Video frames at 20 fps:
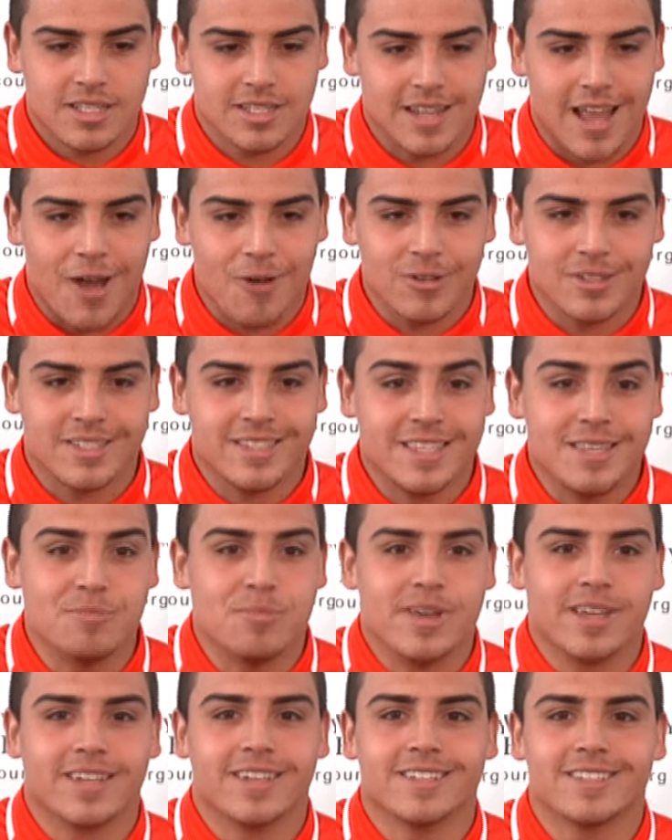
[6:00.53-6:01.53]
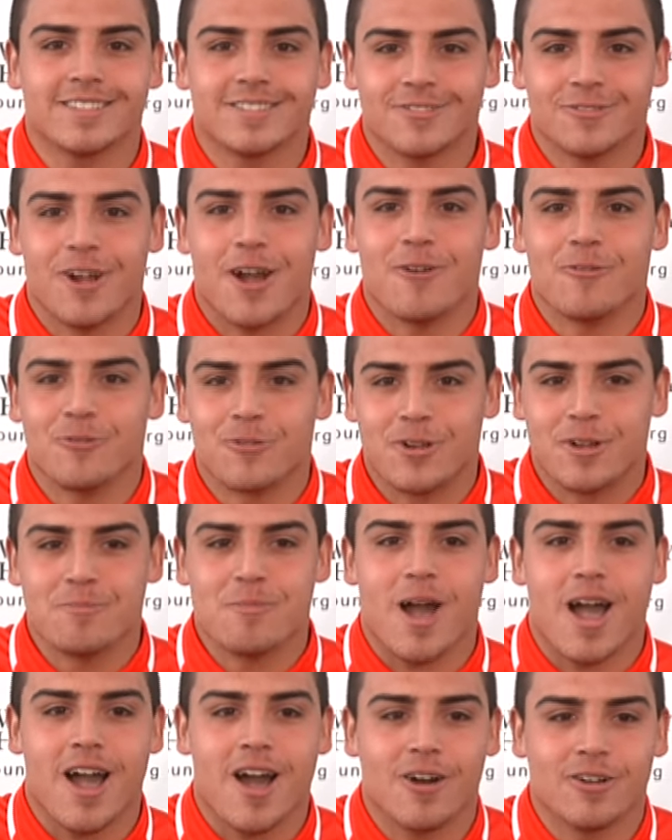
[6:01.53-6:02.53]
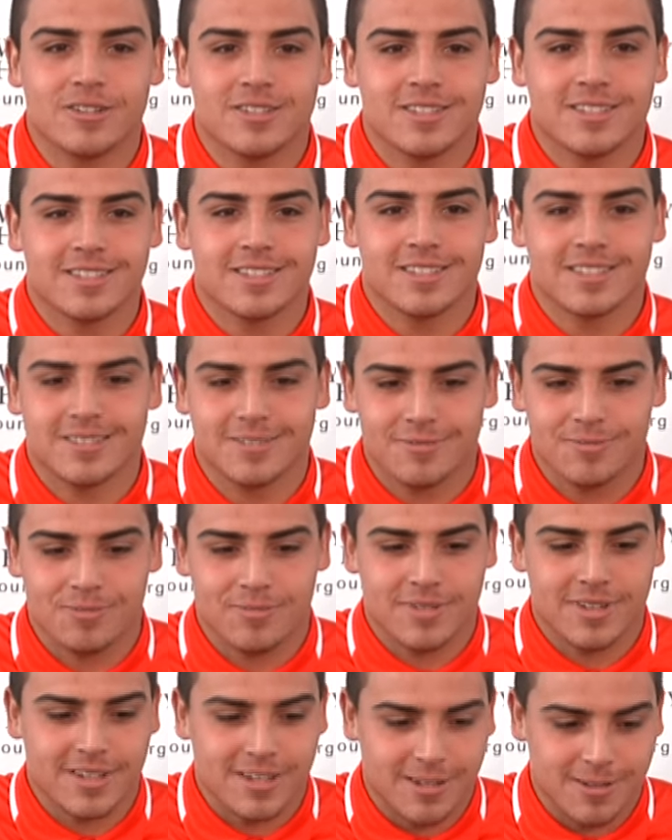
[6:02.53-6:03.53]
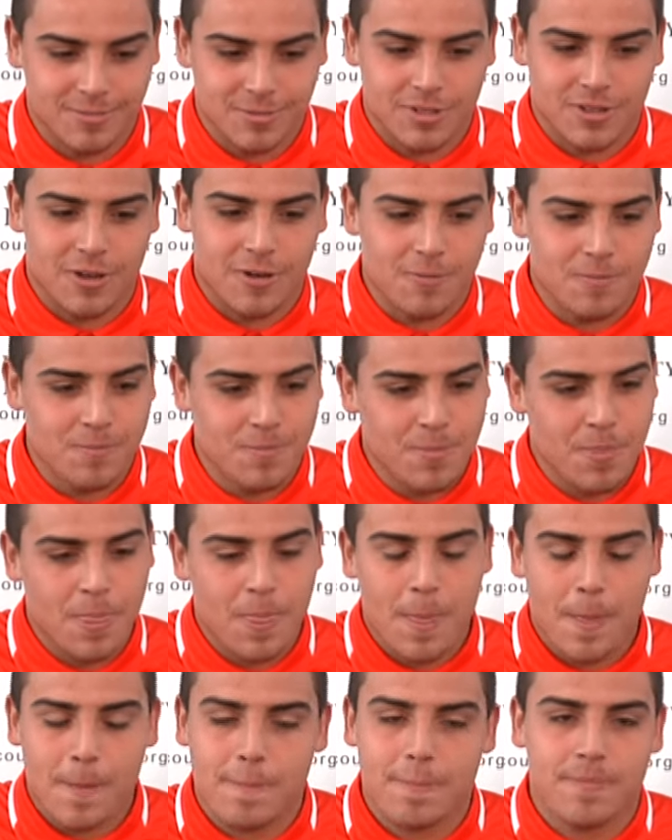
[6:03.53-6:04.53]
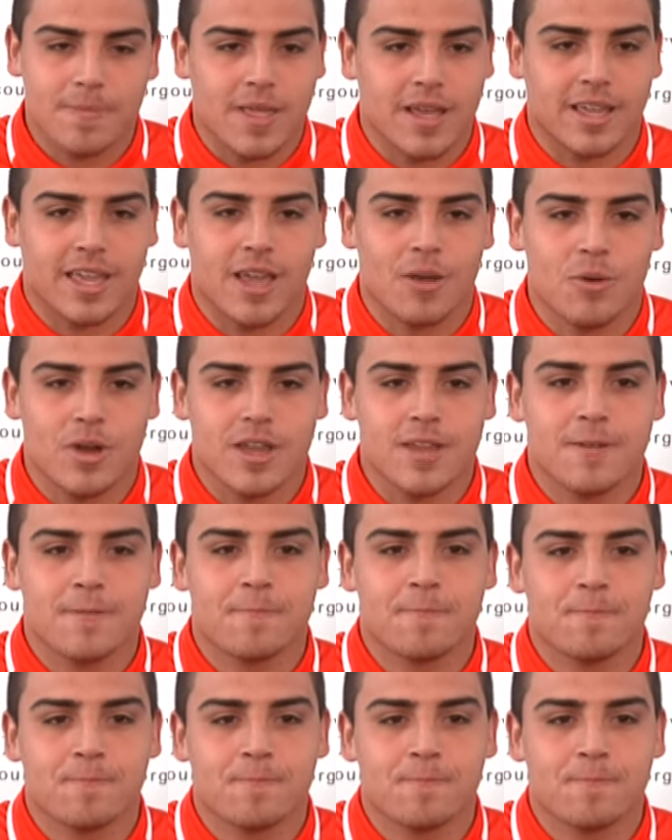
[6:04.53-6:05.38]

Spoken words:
the biggest rivalry in my house, so I can't wait.